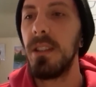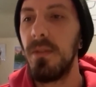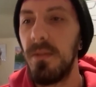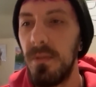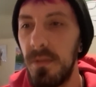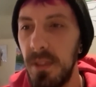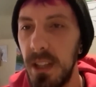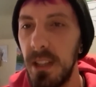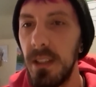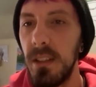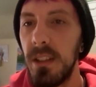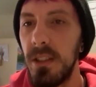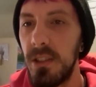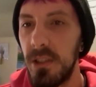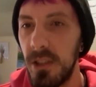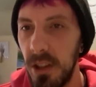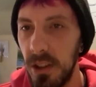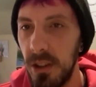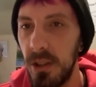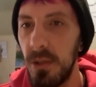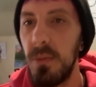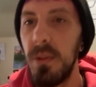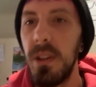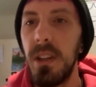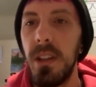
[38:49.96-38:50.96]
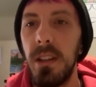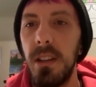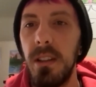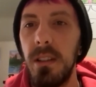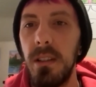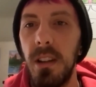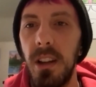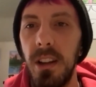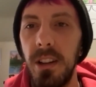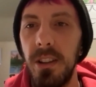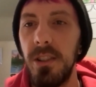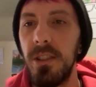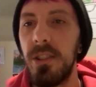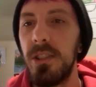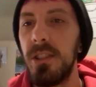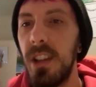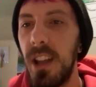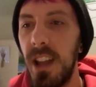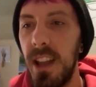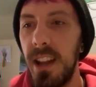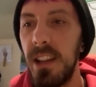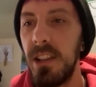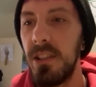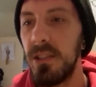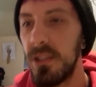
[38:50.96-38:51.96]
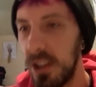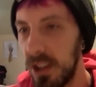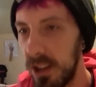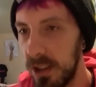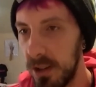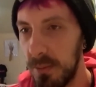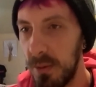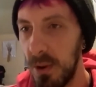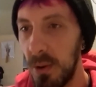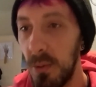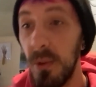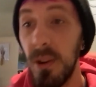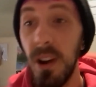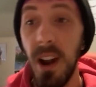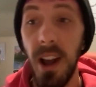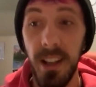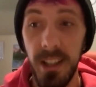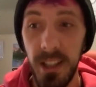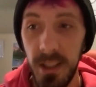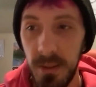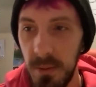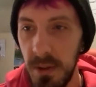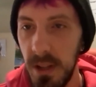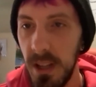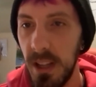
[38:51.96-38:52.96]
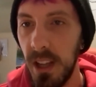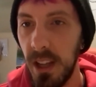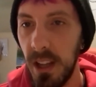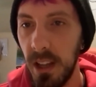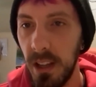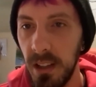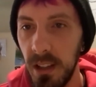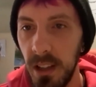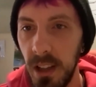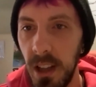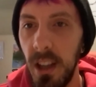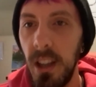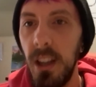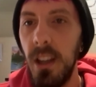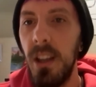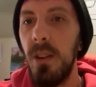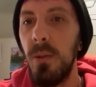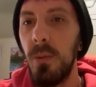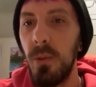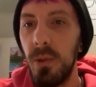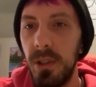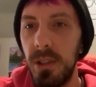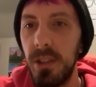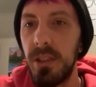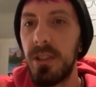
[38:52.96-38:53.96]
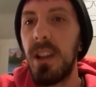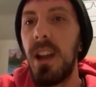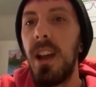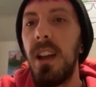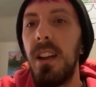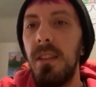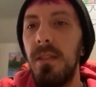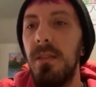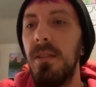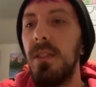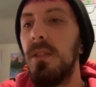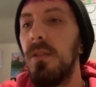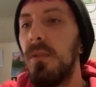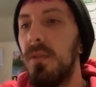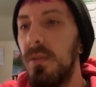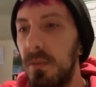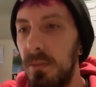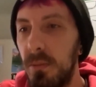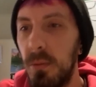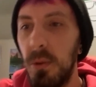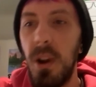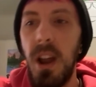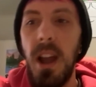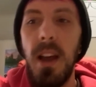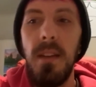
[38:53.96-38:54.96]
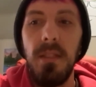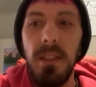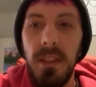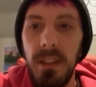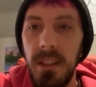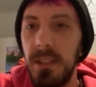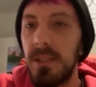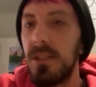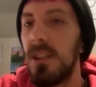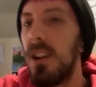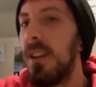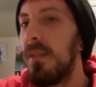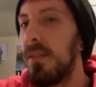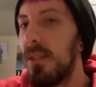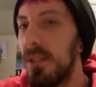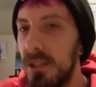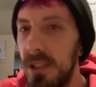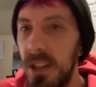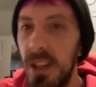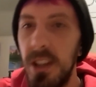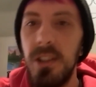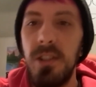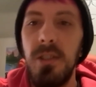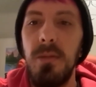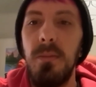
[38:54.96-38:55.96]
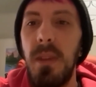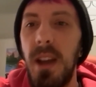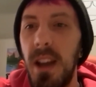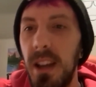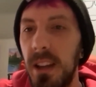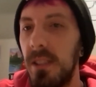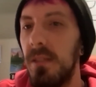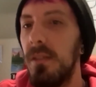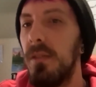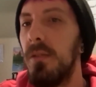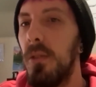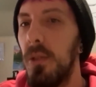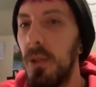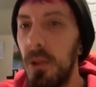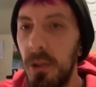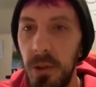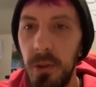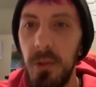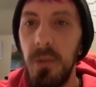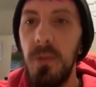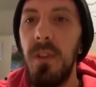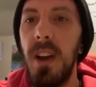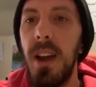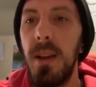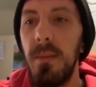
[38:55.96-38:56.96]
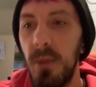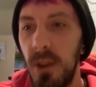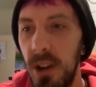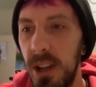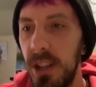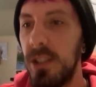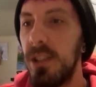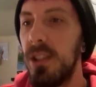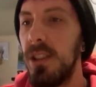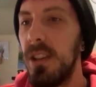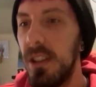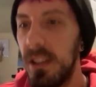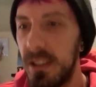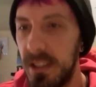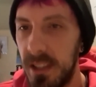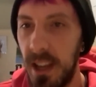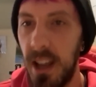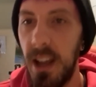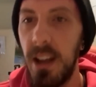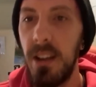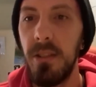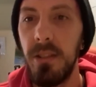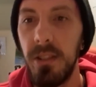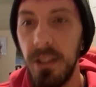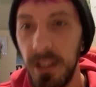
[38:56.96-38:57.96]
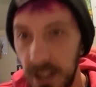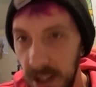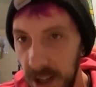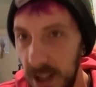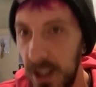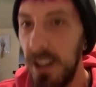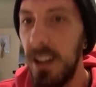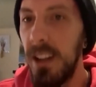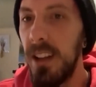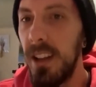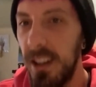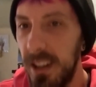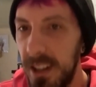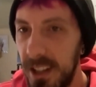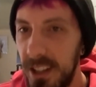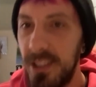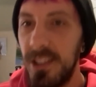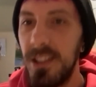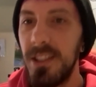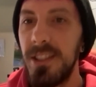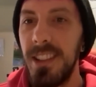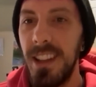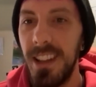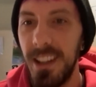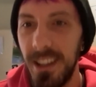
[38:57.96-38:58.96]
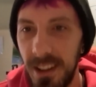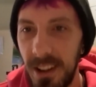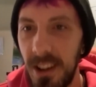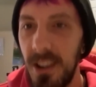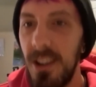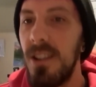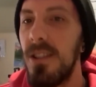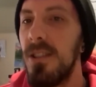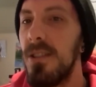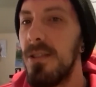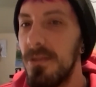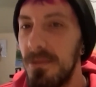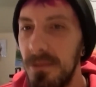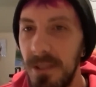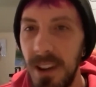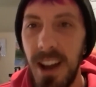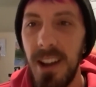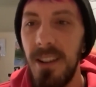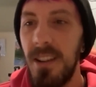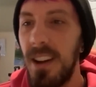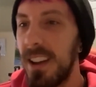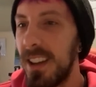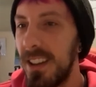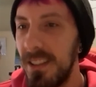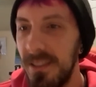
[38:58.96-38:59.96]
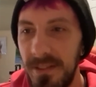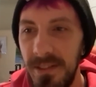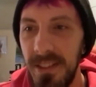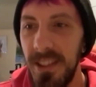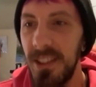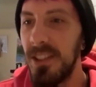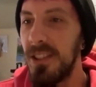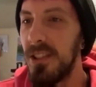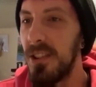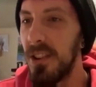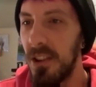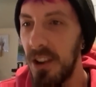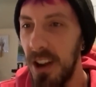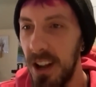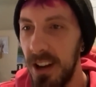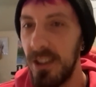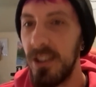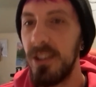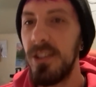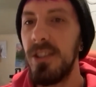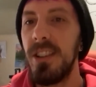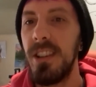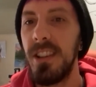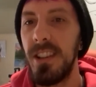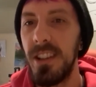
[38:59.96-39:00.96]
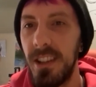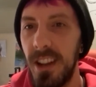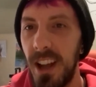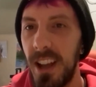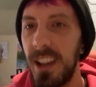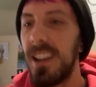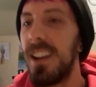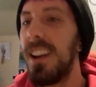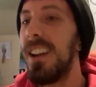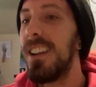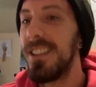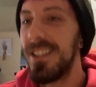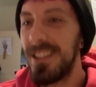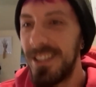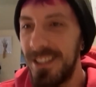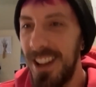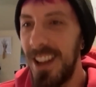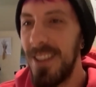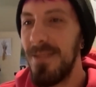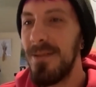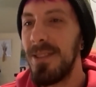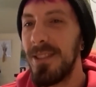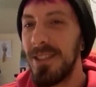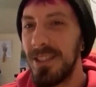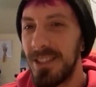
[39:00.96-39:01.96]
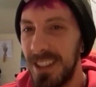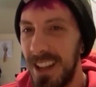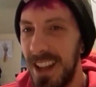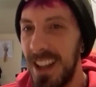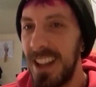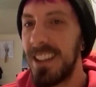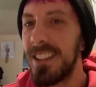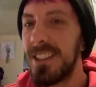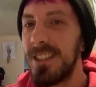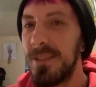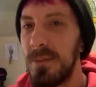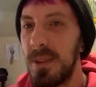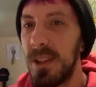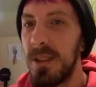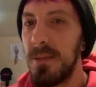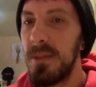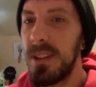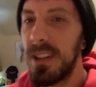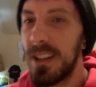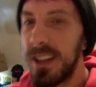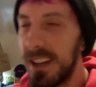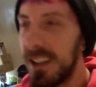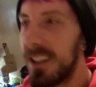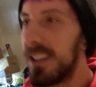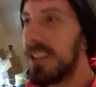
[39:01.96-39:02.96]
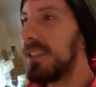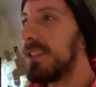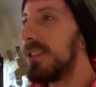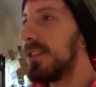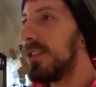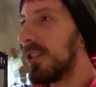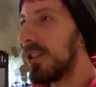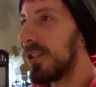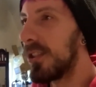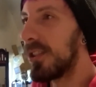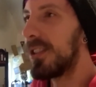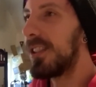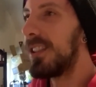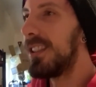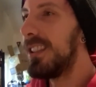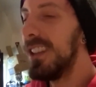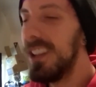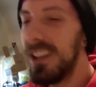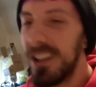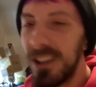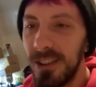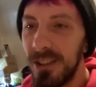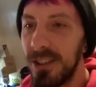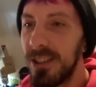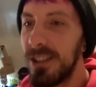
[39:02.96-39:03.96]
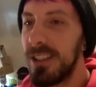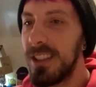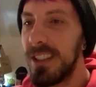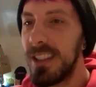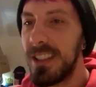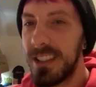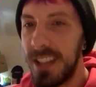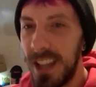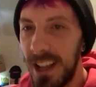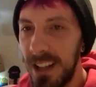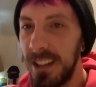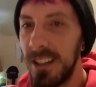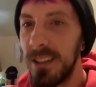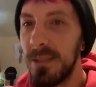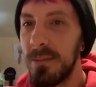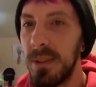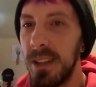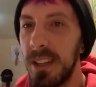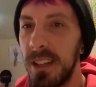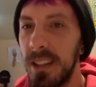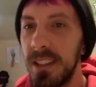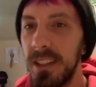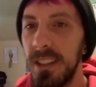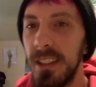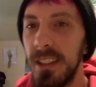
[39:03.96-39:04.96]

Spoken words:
feel each other. We can understand each other, but we're not speaking. We're just kind of we're having this conversation back and forth through vibration and sound. And it's just like, oh, wow, I can feel your energy and I can understand what you're saying to me because you're literally telling me,